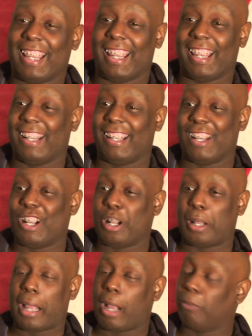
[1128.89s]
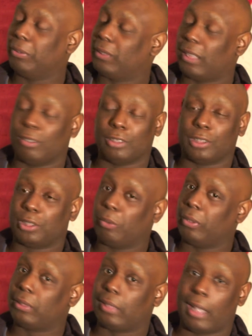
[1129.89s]
And uh, I was I was just so
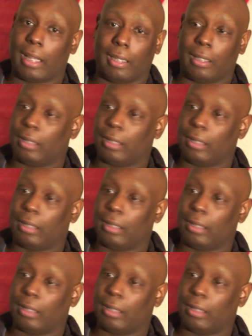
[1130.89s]
ecstatic.